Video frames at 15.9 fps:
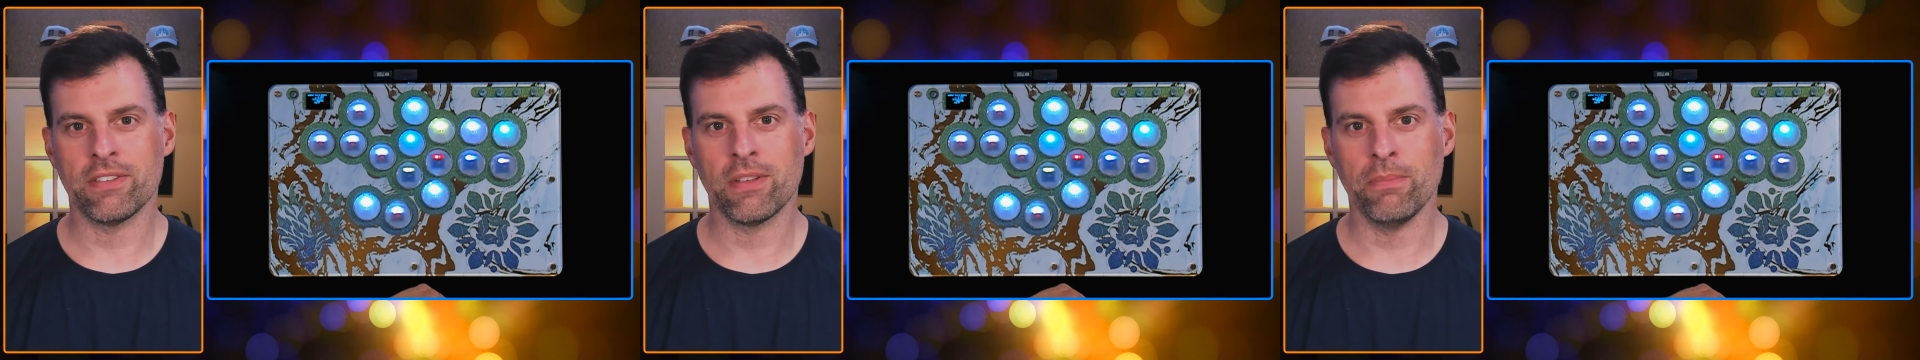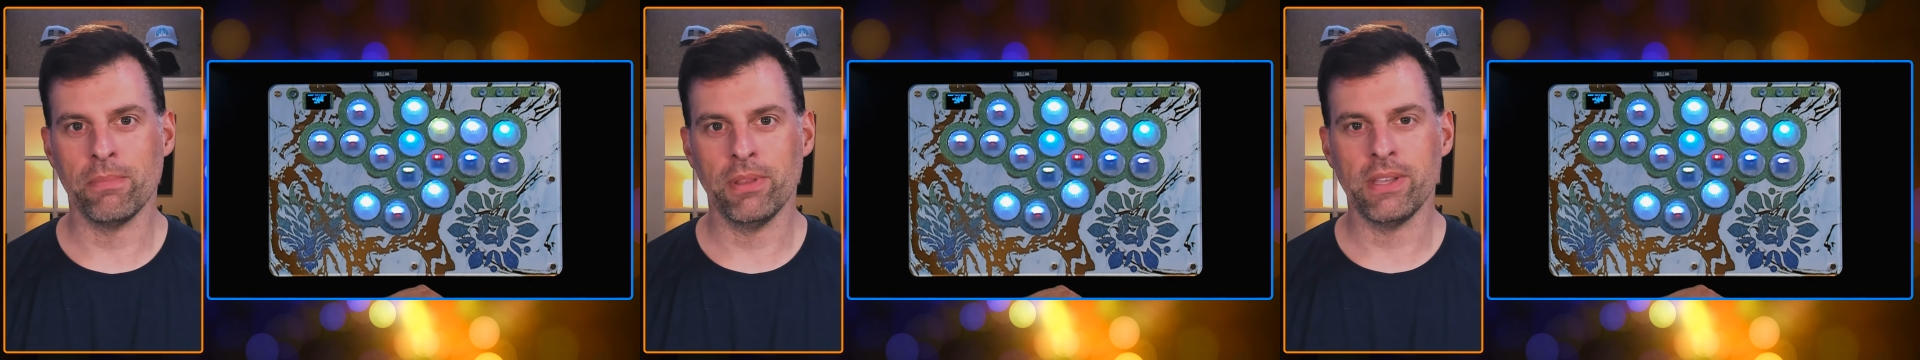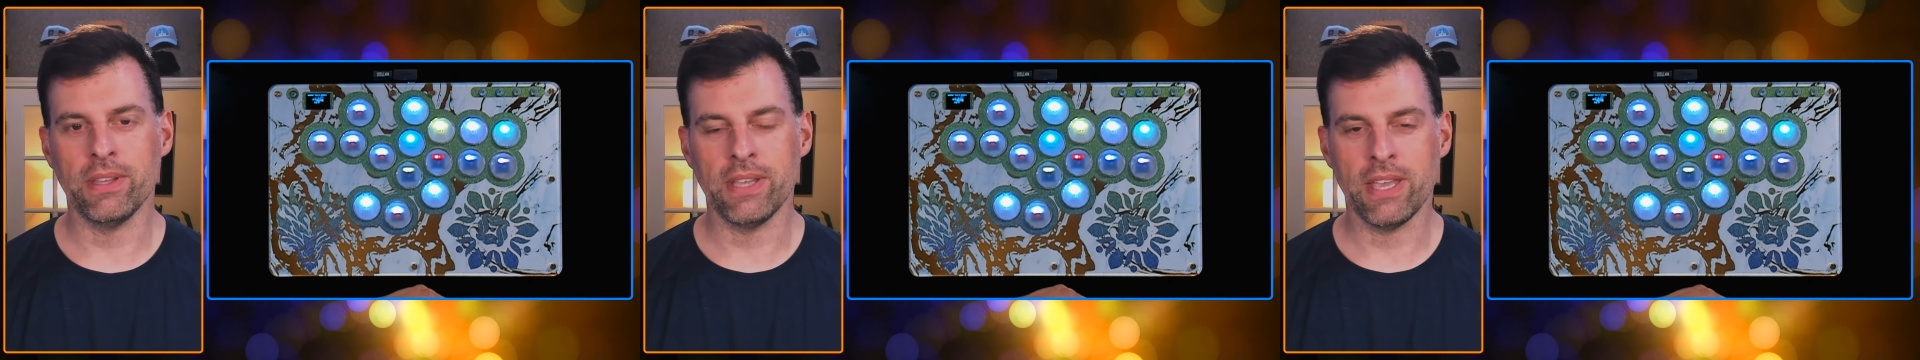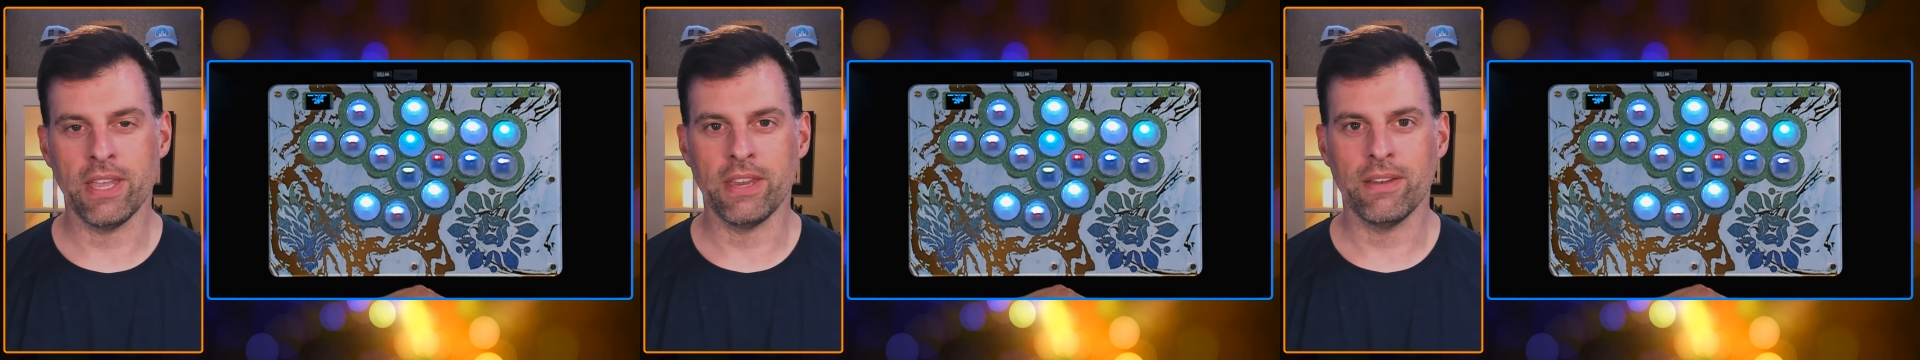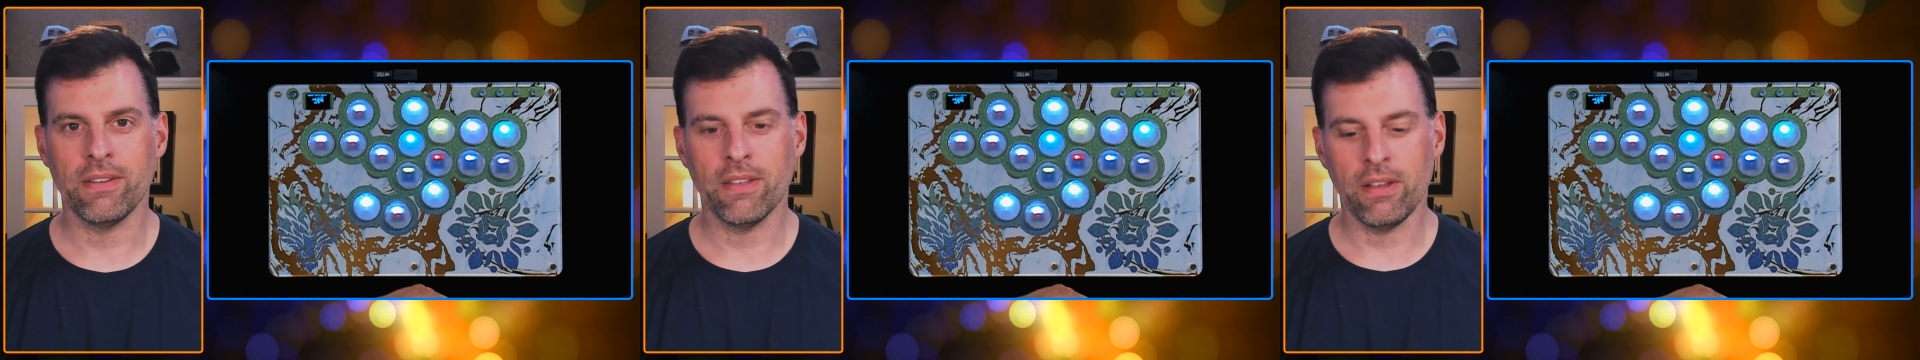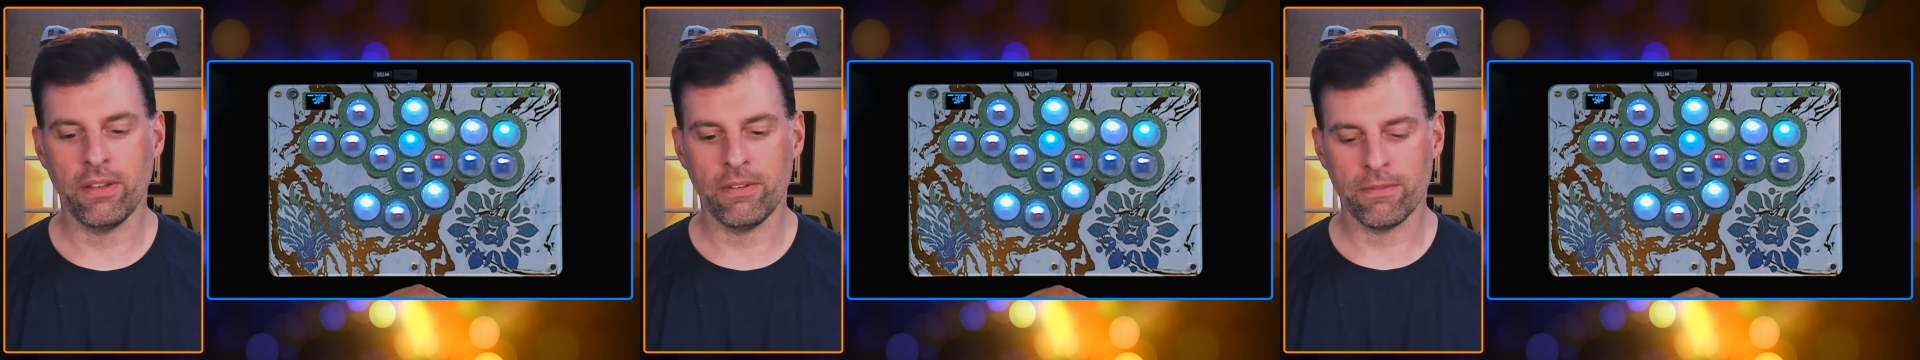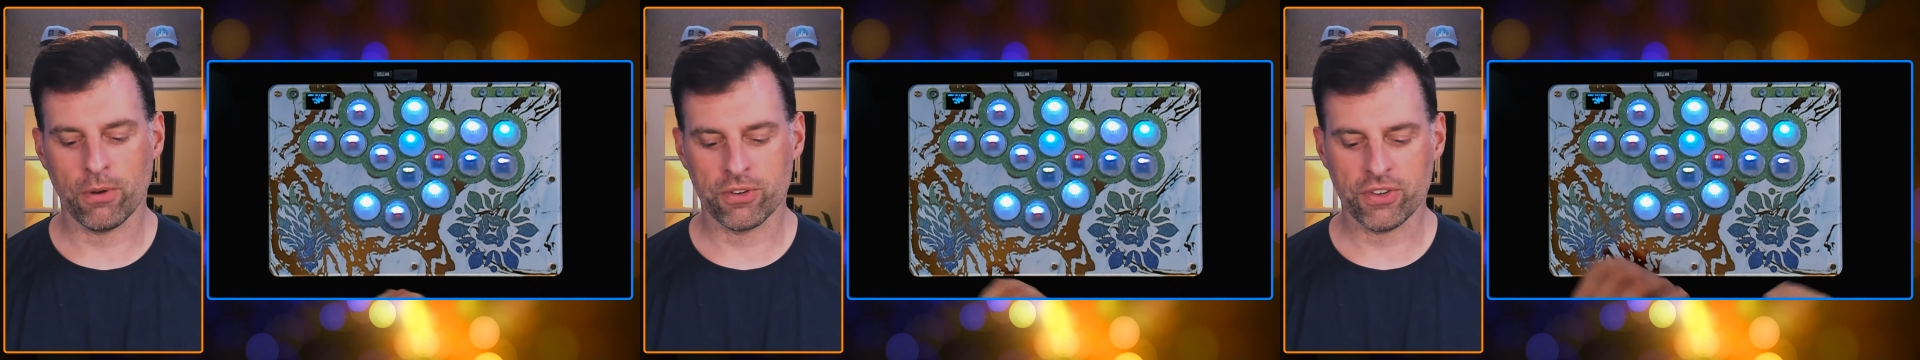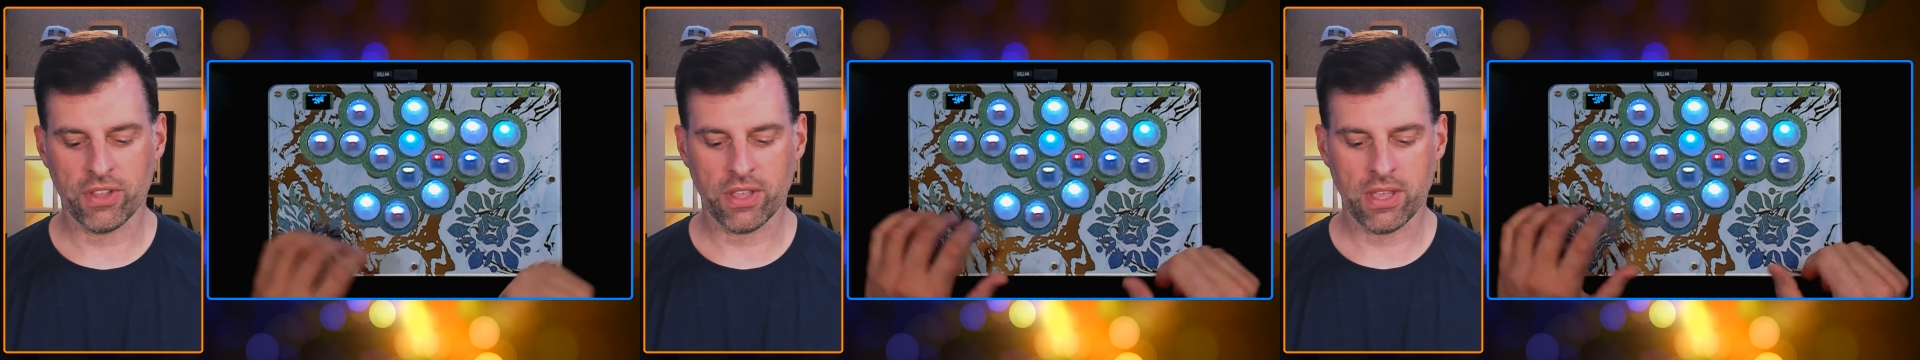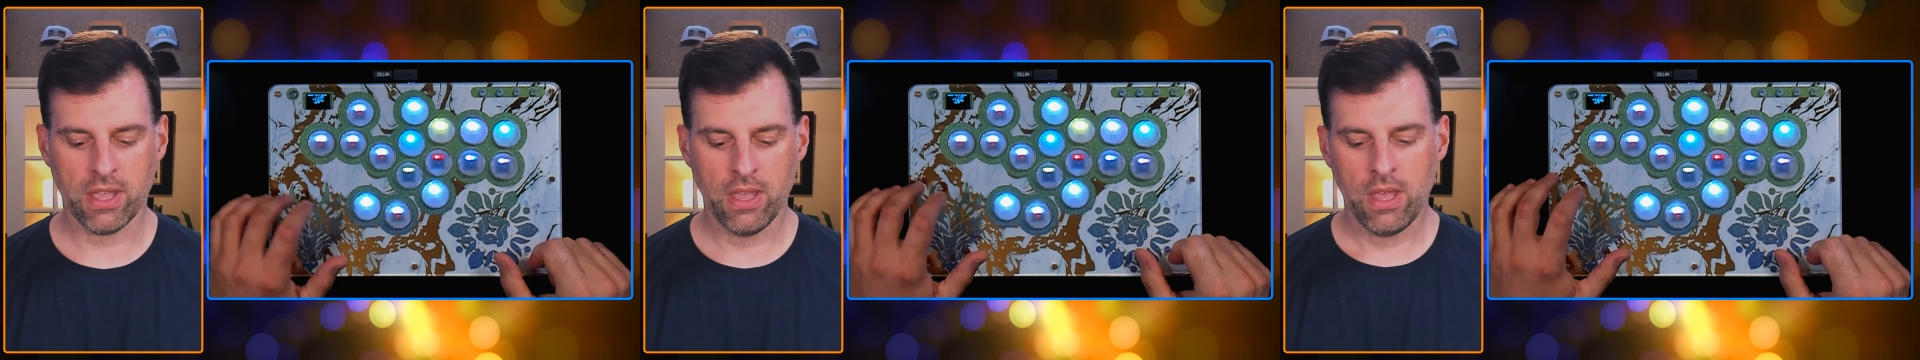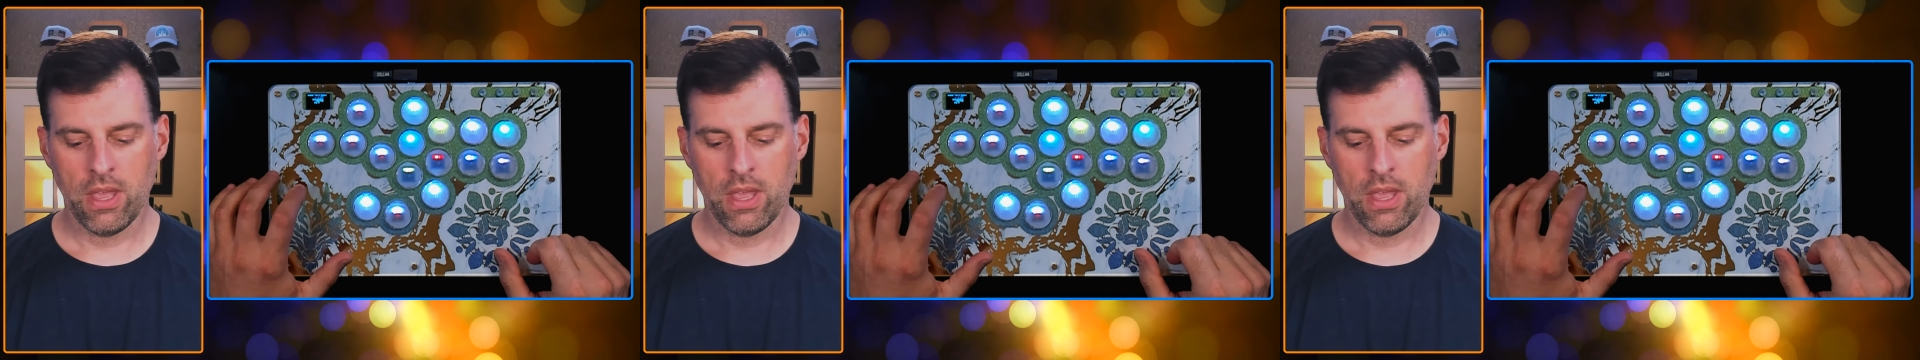completely hidden, unfortunately.